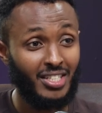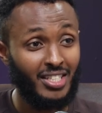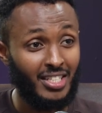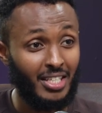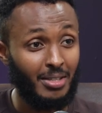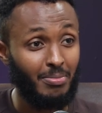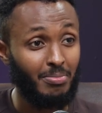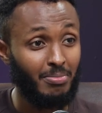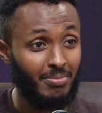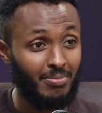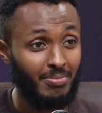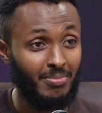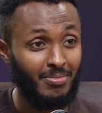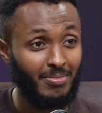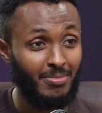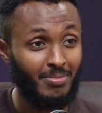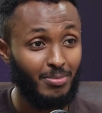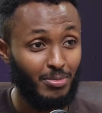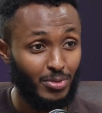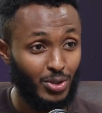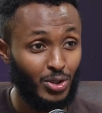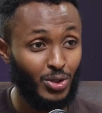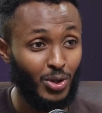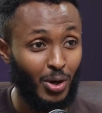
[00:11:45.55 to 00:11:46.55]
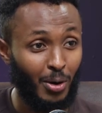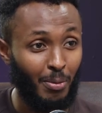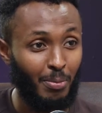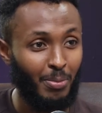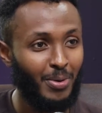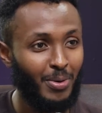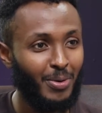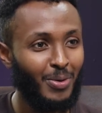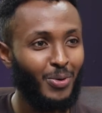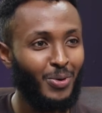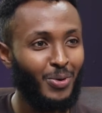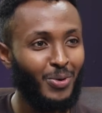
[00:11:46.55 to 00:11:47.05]
dream? Stop.
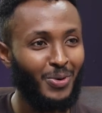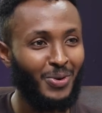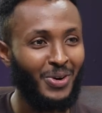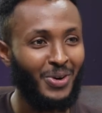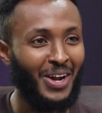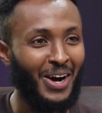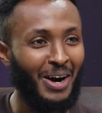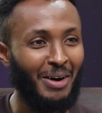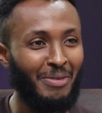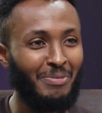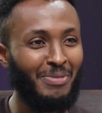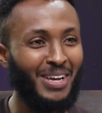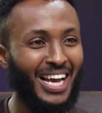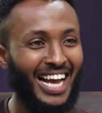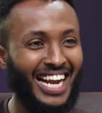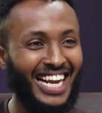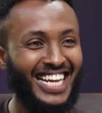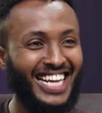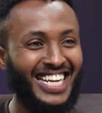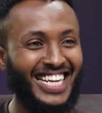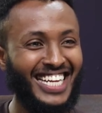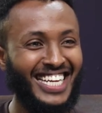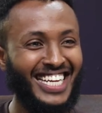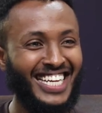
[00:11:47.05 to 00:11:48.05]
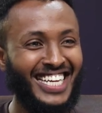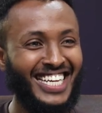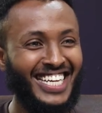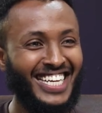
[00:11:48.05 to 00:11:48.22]
No, Bialini.